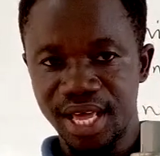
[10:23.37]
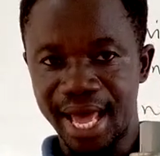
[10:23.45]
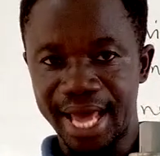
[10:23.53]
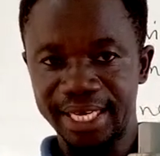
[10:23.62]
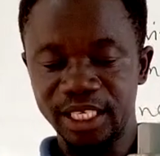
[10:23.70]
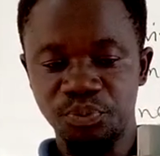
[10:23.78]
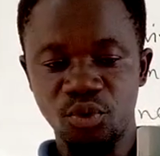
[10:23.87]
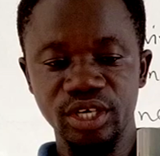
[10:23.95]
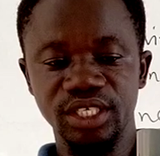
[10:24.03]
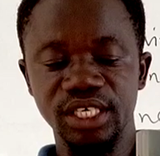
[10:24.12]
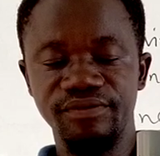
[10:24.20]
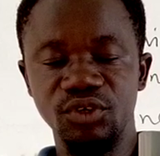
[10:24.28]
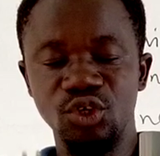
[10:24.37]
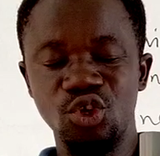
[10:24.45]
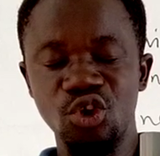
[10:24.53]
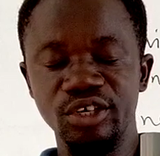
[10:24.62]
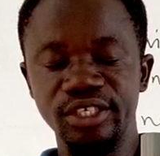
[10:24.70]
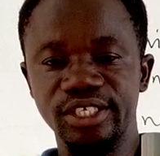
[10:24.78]
At this point, if you
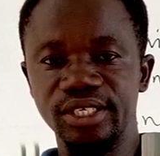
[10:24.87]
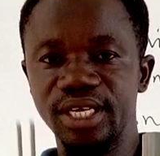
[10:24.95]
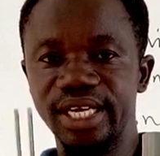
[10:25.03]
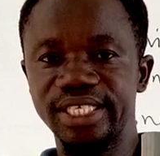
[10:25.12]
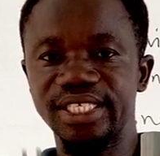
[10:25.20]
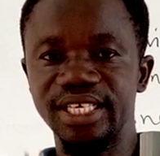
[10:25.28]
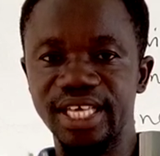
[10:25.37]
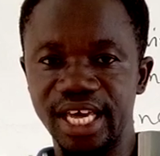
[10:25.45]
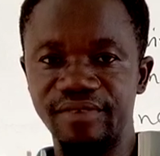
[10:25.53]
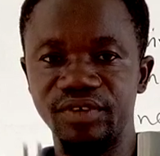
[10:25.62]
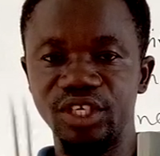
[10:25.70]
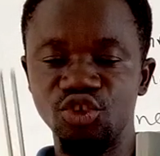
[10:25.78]
don't listen carefully,